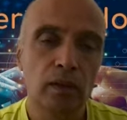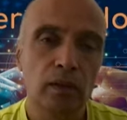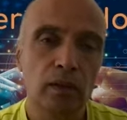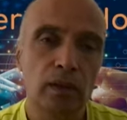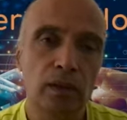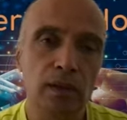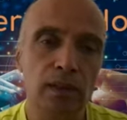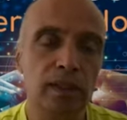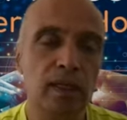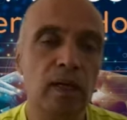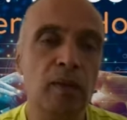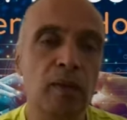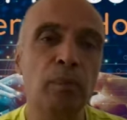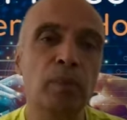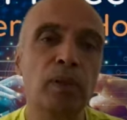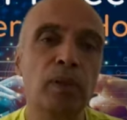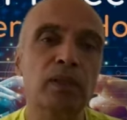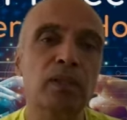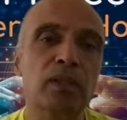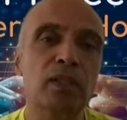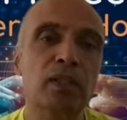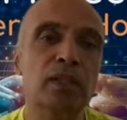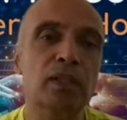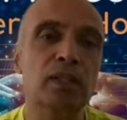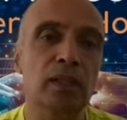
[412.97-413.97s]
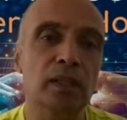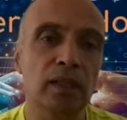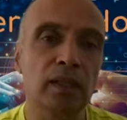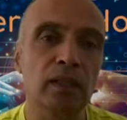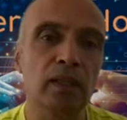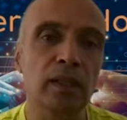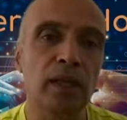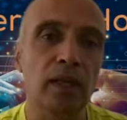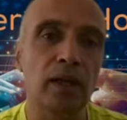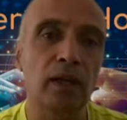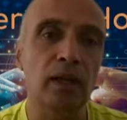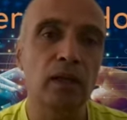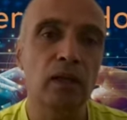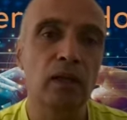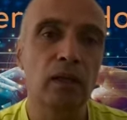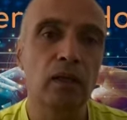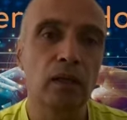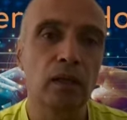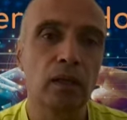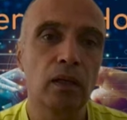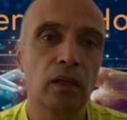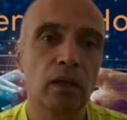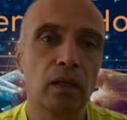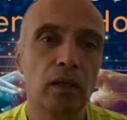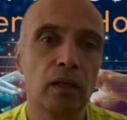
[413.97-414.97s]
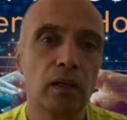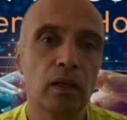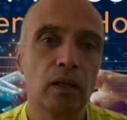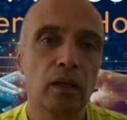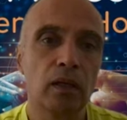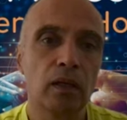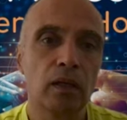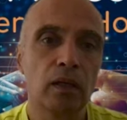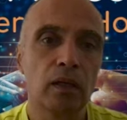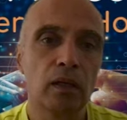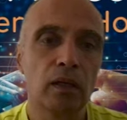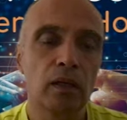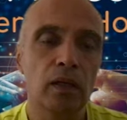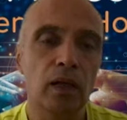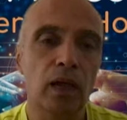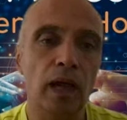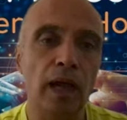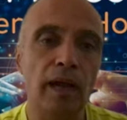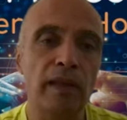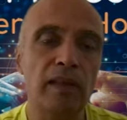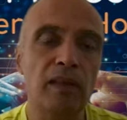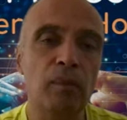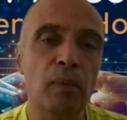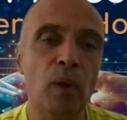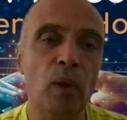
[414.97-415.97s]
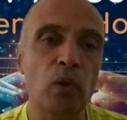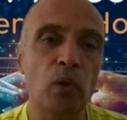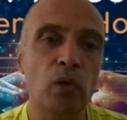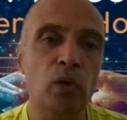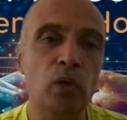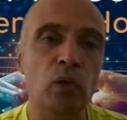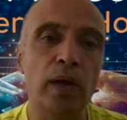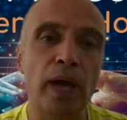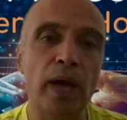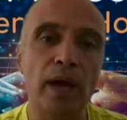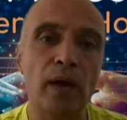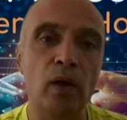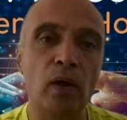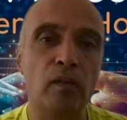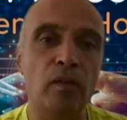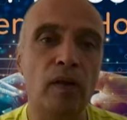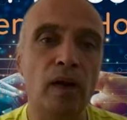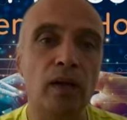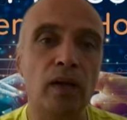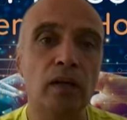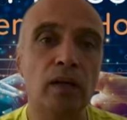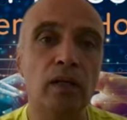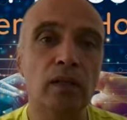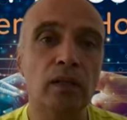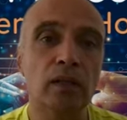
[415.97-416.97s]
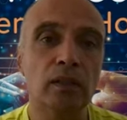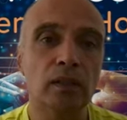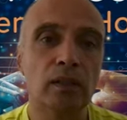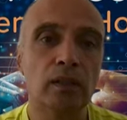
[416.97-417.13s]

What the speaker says: The same person is sitting there and is about to die of hunger.